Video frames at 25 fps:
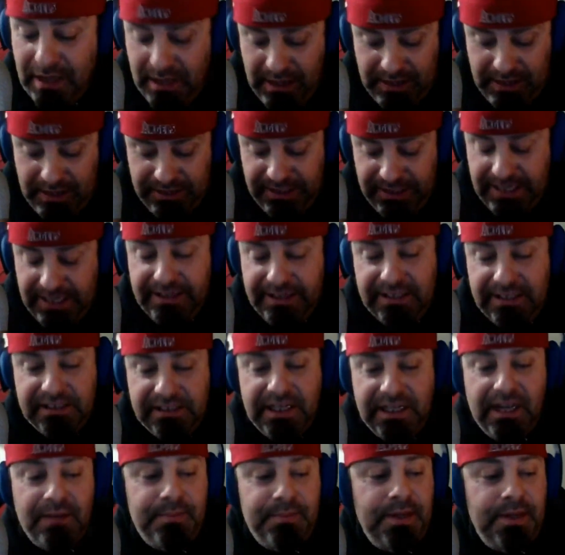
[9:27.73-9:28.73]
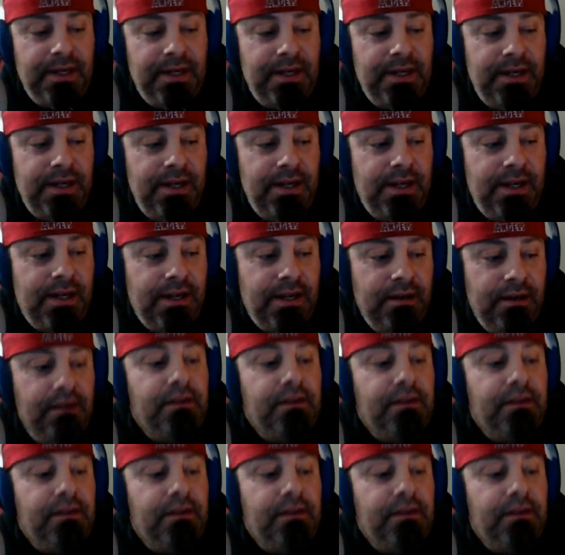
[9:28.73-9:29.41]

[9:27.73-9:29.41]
Yeah, that's got to be.